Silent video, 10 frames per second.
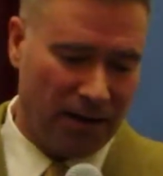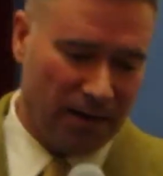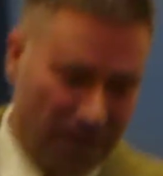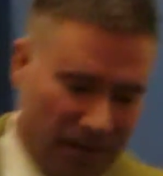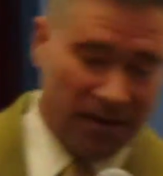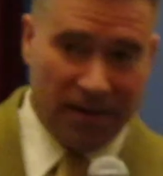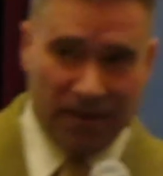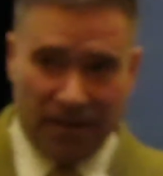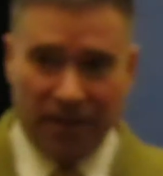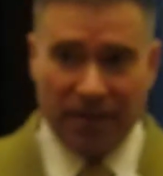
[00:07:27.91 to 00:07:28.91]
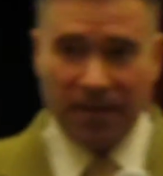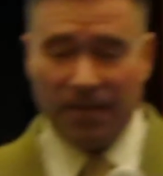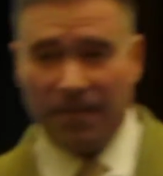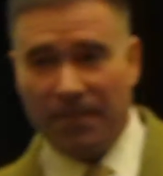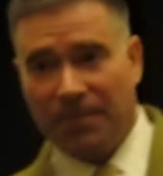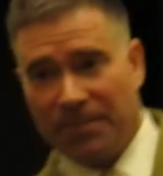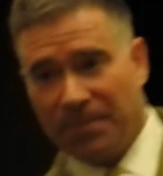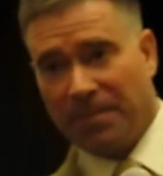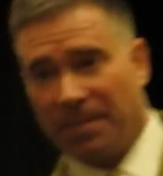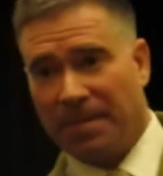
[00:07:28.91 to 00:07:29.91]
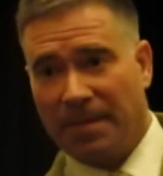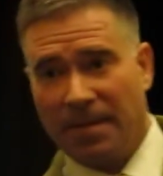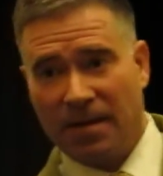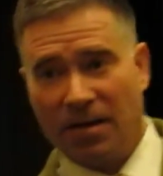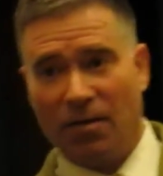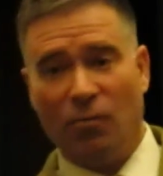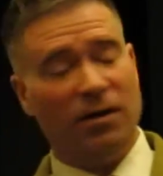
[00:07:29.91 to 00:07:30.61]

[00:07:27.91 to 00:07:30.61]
neither is funding the media.